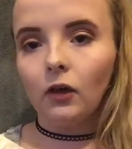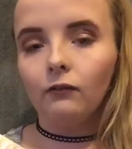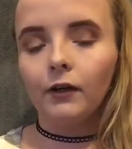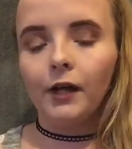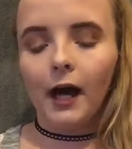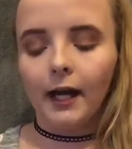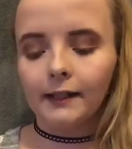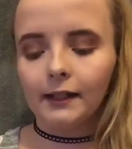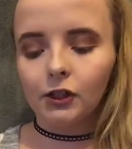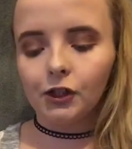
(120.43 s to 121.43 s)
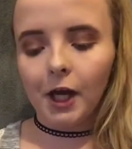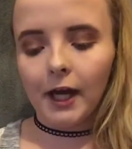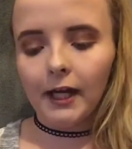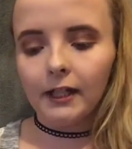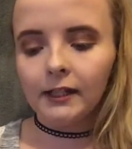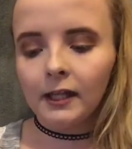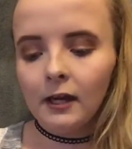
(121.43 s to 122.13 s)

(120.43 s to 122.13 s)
of nice shades